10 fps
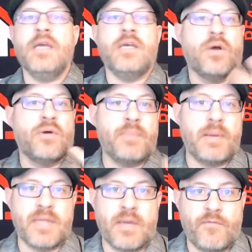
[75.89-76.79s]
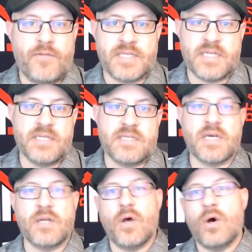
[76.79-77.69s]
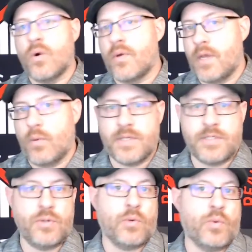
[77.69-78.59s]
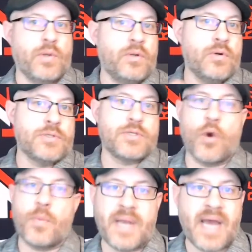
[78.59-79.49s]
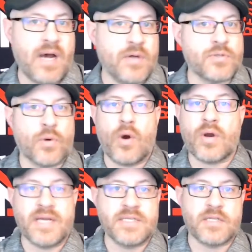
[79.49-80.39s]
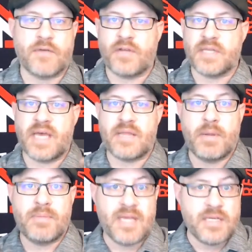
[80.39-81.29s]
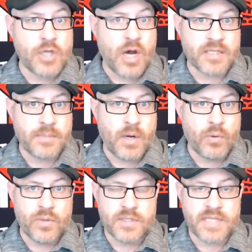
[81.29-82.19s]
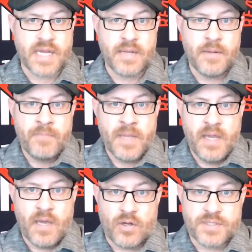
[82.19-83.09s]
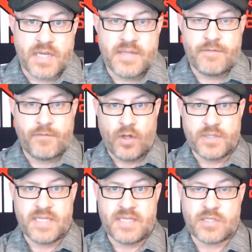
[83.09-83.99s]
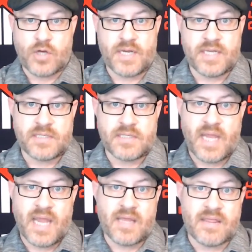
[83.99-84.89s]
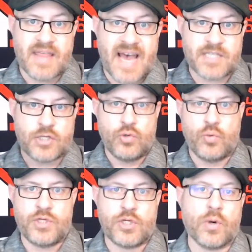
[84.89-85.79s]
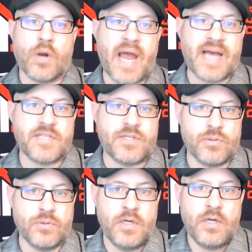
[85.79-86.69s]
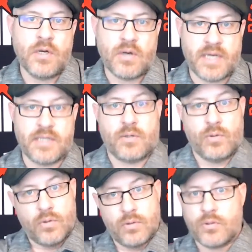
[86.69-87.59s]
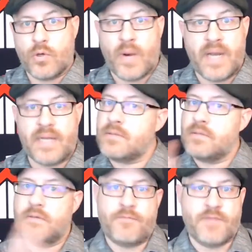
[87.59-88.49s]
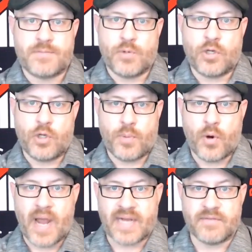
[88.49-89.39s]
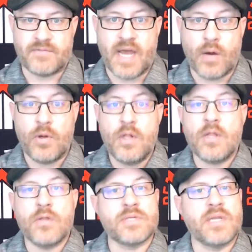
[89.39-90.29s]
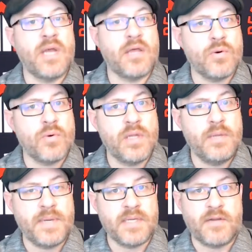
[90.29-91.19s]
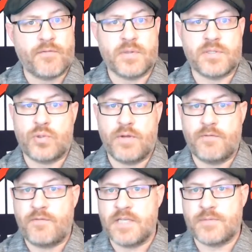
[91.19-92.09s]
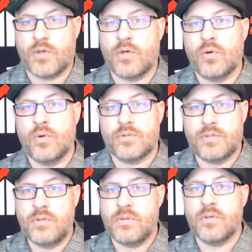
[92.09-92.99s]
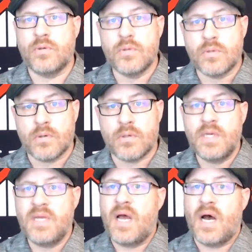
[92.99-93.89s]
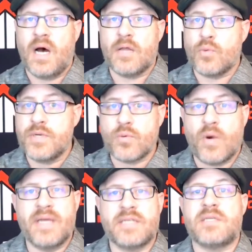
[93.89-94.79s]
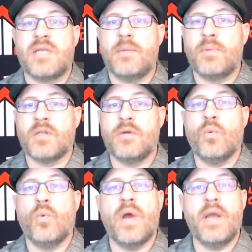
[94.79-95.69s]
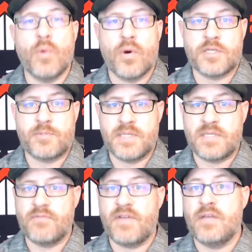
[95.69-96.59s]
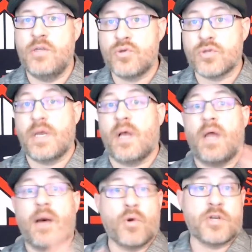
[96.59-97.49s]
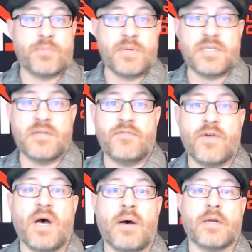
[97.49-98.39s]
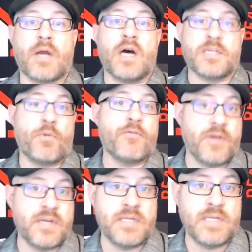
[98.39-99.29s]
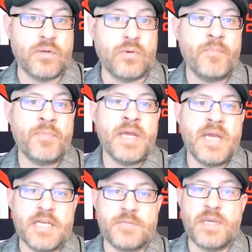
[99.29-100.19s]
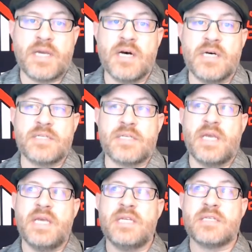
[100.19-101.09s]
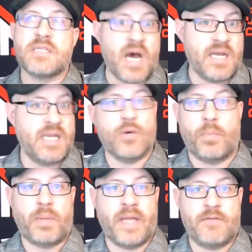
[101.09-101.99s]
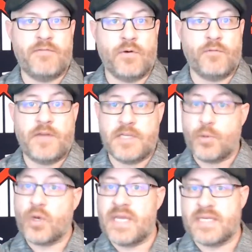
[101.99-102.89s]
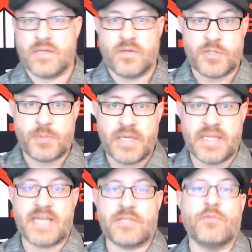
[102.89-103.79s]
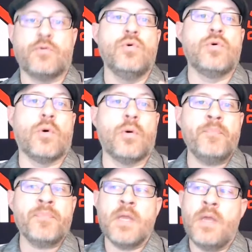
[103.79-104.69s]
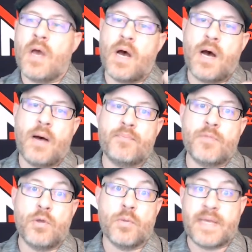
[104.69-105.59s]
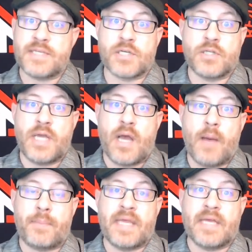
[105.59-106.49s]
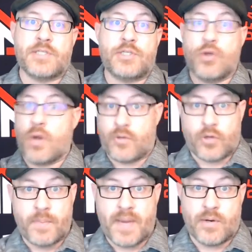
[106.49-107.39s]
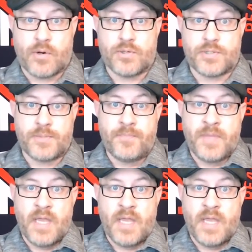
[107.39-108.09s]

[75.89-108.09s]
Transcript: Maybe they visited Zillow, or they went to a realtor's open house, or all kinds of stuff like that. Maybe they talked about real estate, and all of a sudden they fall into this audience, and that's who we show our ads to, right? Google, you're waiting. Facebook, you're proactive. Now, there's another really big difference between Facebook and Google too. And Google, the reason why it's typically way more expensive, and usually a lot more expensive cost per funded deal, is because it is not an equal playing field. Facebook is, and I'll explain that. So Google, you're basically up against your other competitors.